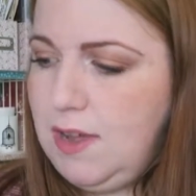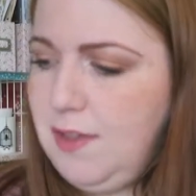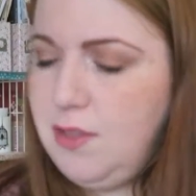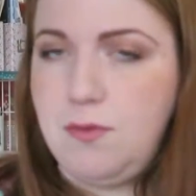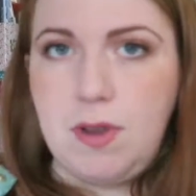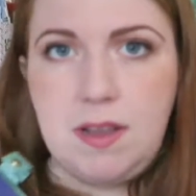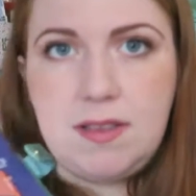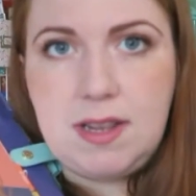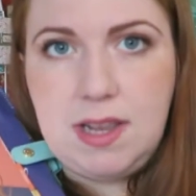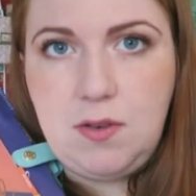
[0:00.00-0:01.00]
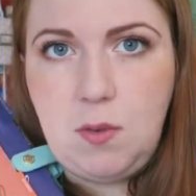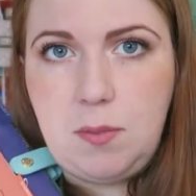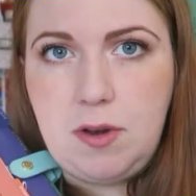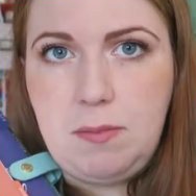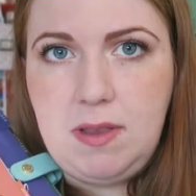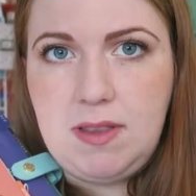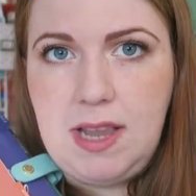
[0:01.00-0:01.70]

having the rings that can open means